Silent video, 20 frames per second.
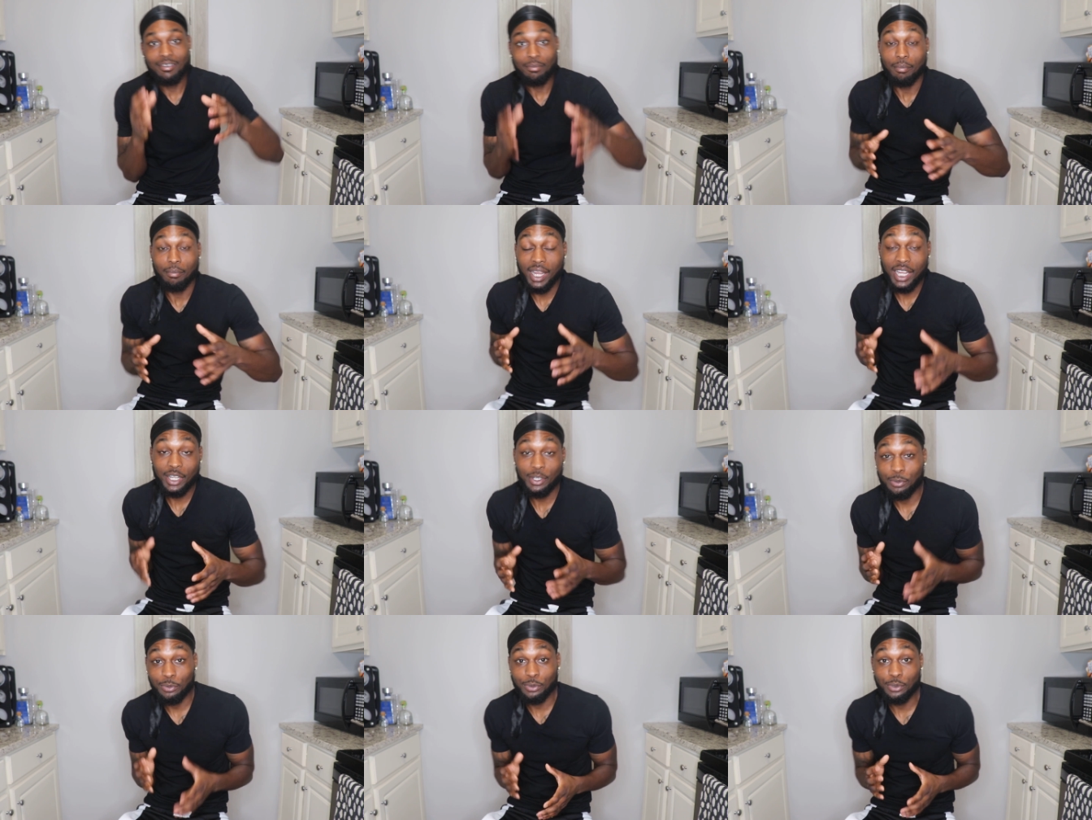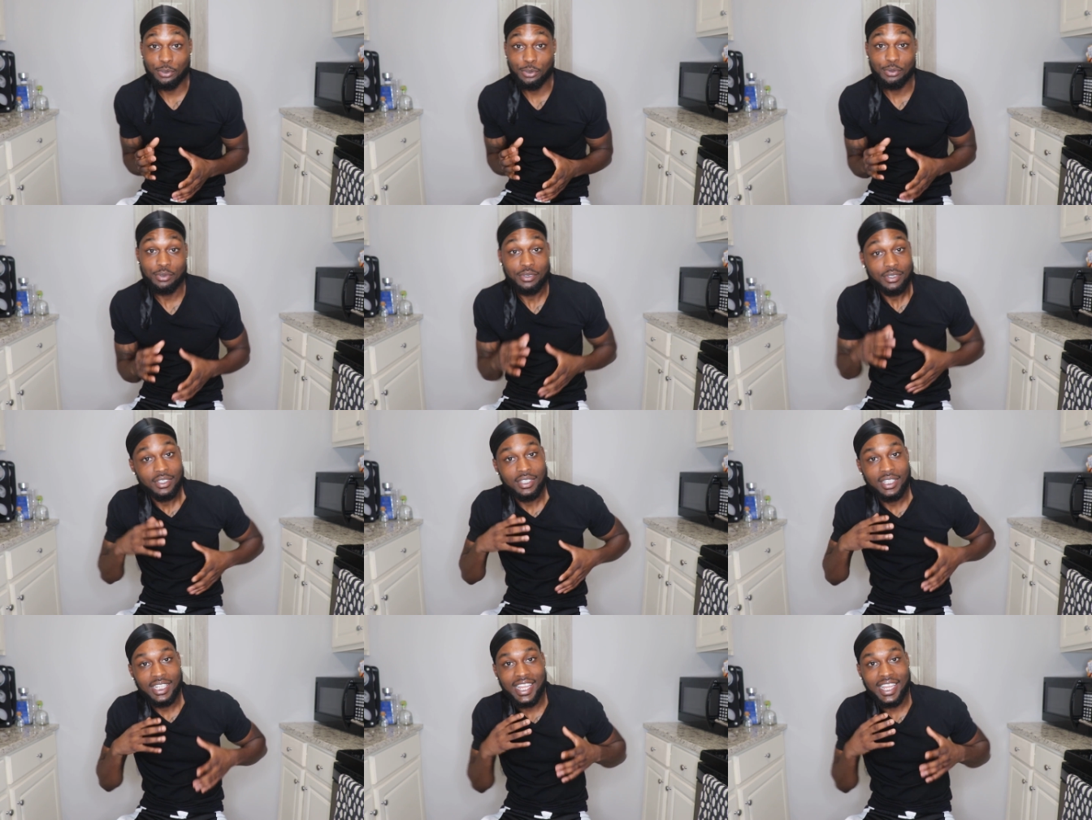Maca Root
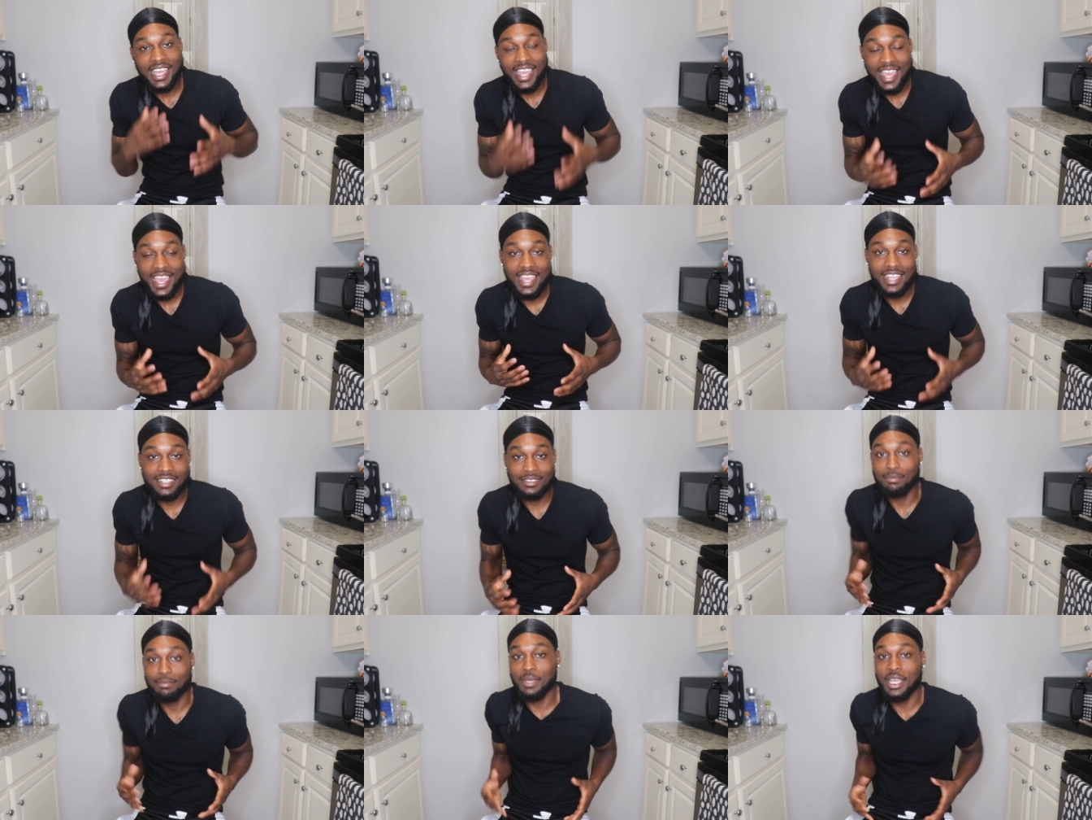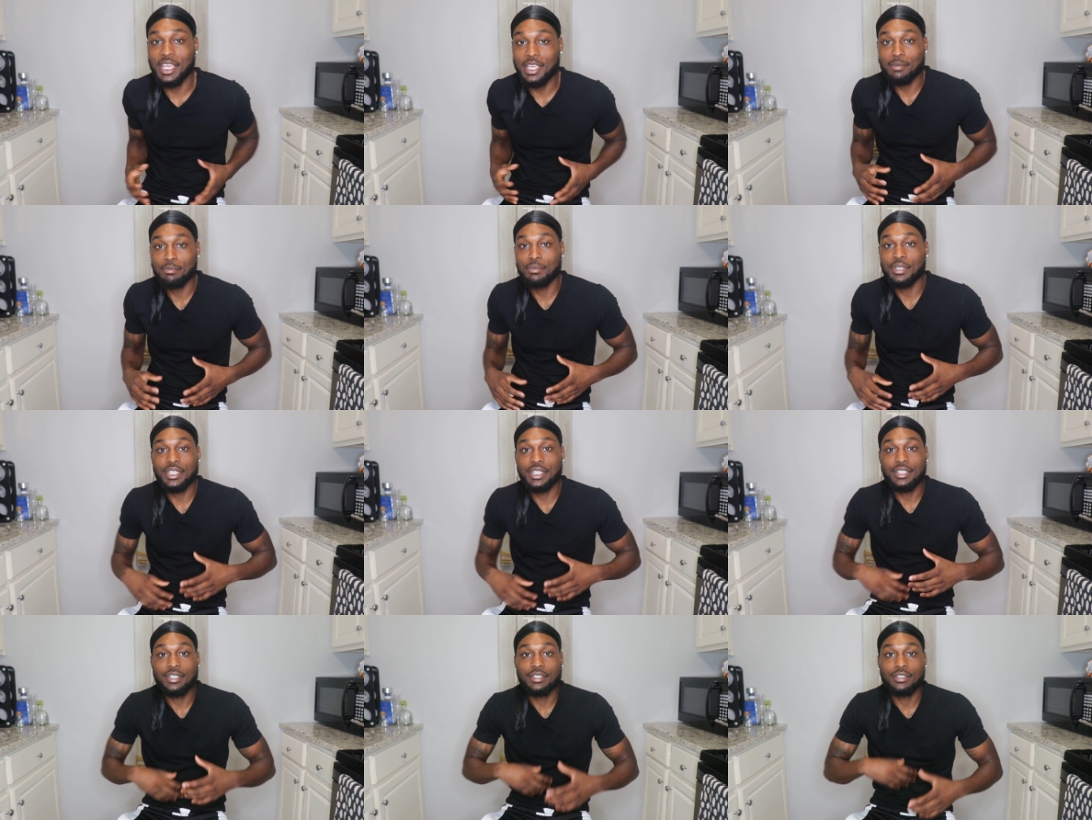has made
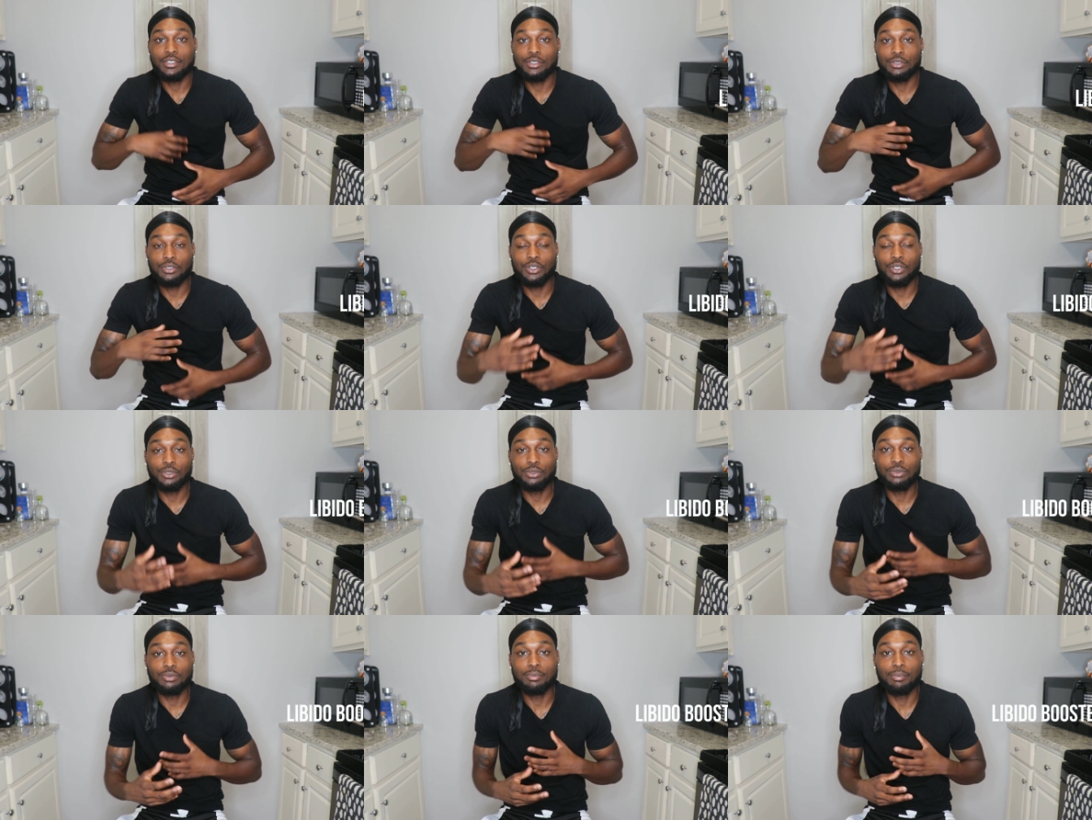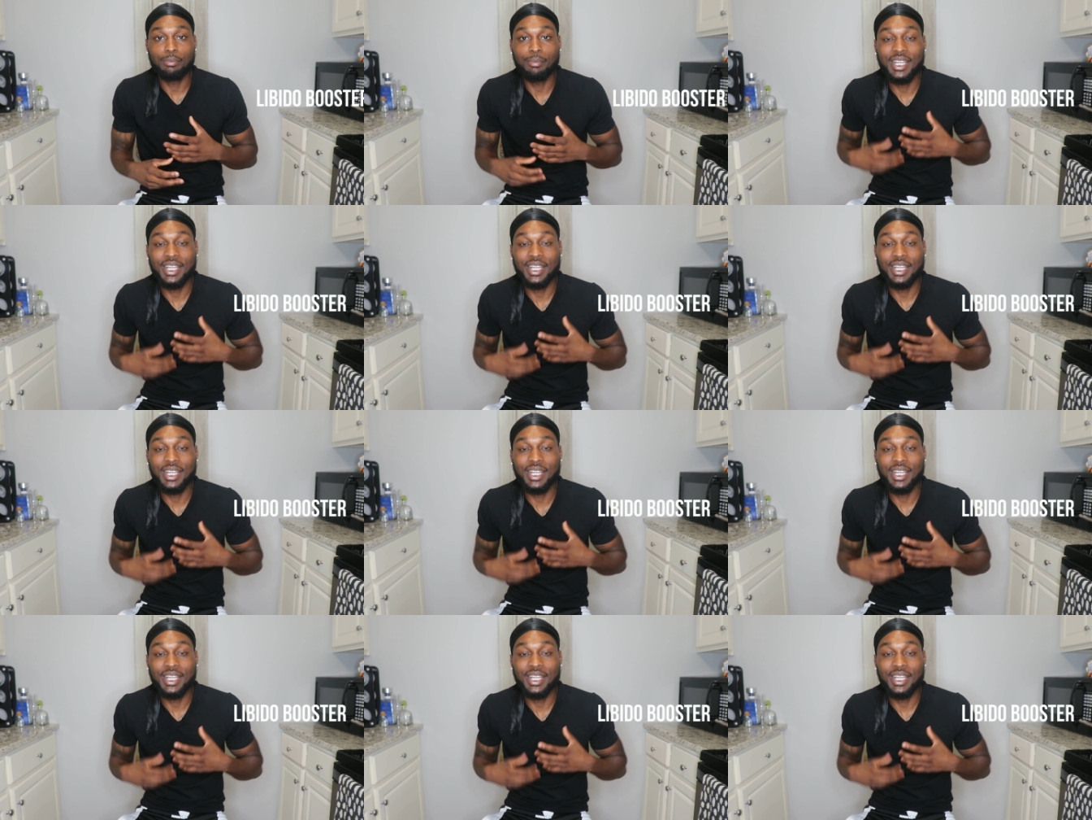me, you know,